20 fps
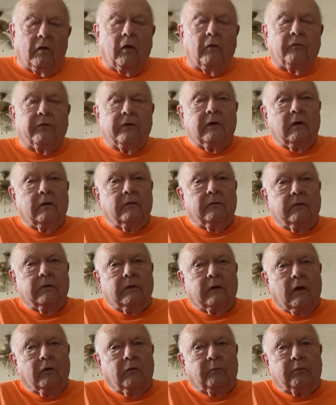
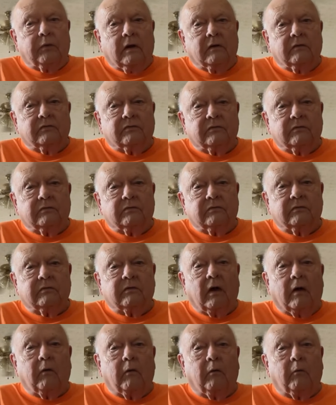The other places
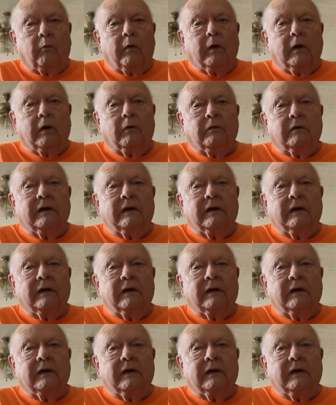say we